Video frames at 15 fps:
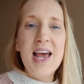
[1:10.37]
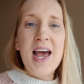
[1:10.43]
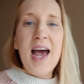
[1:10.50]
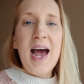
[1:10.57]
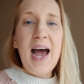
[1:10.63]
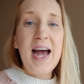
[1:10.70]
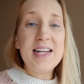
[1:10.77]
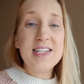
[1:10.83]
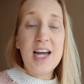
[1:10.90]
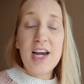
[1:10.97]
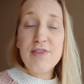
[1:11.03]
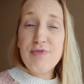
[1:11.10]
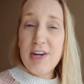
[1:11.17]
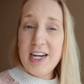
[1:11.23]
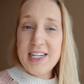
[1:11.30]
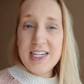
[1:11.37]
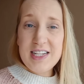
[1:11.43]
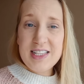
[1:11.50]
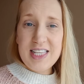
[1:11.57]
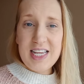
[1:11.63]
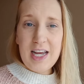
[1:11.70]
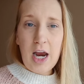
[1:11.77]
and I really didn't
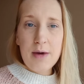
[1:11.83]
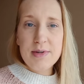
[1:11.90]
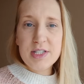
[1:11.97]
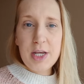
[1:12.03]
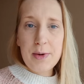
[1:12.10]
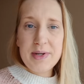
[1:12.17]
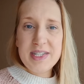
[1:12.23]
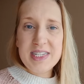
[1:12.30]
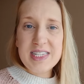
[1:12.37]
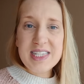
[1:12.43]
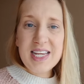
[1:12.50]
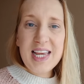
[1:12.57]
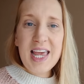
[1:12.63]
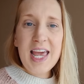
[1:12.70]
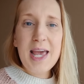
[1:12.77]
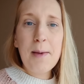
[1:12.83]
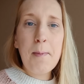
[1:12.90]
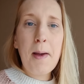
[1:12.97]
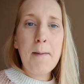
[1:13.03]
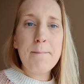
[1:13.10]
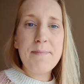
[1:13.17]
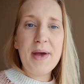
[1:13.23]
think I was going to see him,
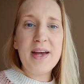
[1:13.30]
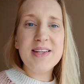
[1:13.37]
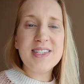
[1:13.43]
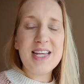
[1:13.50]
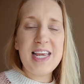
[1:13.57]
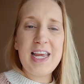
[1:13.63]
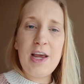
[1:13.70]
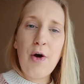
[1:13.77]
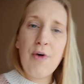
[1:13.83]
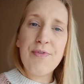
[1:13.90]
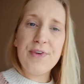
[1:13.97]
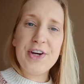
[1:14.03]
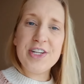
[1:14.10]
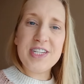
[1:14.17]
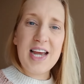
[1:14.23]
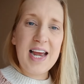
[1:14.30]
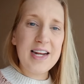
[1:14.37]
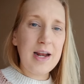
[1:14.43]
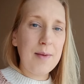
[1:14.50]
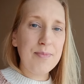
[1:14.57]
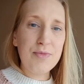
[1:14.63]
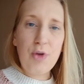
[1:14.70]
but he offered and
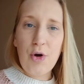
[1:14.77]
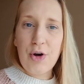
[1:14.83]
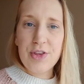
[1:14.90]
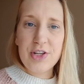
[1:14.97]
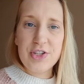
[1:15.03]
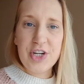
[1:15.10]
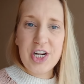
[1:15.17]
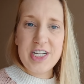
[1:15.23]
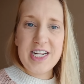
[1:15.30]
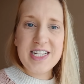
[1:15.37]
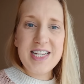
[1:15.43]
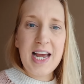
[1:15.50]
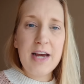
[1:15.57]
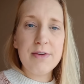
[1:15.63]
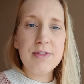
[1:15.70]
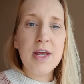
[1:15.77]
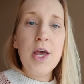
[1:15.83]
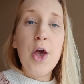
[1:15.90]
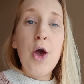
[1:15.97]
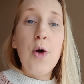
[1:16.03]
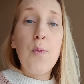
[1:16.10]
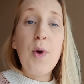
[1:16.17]
I'm not going to turn it down.
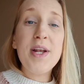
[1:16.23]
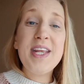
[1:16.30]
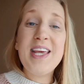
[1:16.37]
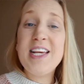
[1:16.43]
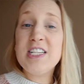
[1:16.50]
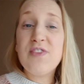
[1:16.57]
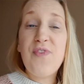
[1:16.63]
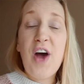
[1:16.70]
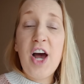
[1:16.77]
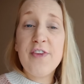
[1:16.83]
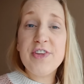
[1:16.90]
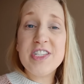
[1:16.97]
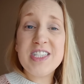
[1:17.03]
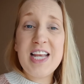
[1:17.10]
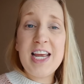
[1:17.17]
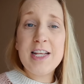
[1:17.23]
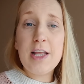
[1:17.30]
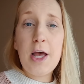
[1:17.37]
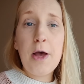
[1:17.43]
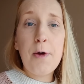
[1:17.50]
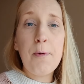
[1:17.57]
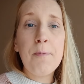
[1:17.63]
When it is Father's Day
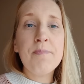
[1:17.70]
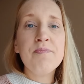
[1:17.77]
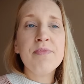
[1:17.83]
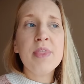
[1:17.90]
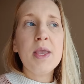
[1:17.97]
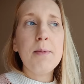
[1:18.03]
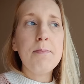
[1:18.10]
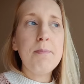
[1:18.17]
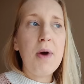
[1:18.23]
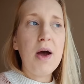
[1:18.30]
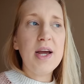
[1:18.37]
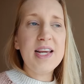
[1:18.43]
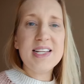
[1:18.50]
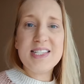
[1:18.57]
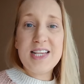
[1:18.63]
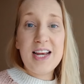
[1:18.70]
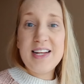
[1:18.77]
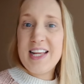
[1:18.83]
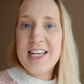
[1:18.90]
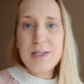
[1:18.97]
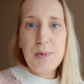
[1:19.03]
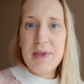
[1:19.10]
though, my son
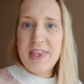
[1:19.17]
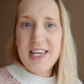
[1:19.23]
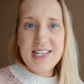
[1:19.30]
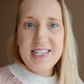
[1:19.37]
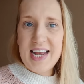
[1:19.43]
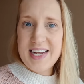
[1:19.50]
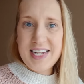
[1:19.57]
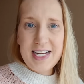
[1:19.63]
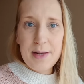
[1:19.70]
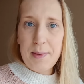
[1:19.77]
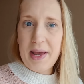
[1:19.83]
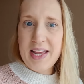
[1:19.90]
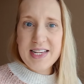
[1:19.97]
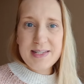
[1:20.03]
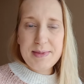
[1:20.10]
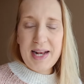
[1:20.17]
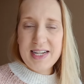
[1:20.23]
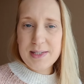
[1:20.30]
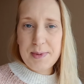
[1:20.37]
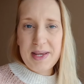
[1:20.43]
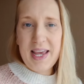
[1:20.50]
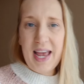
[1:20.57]
is with his dad anyway. It's dad's
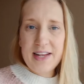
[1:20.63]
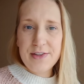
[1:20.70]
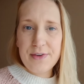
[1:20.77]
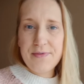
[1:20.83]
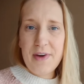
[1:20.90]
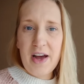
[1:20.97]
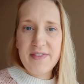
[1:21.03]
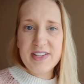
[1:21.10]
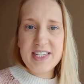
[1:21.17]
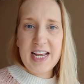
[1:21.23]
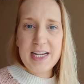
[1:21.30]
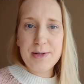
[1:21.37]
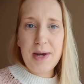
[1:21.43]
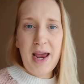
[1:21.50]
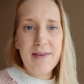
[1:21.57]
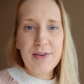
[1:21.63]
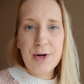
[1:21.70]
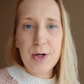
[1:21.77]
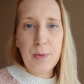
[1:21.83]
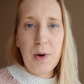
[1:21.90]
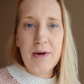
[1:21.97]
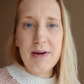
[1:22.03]
weekend on Father's Day, so I haven't got to
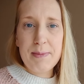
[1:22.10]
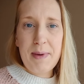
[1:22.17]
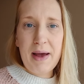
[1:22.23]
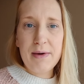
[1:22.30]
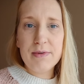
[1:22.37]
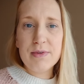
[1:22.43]
worry about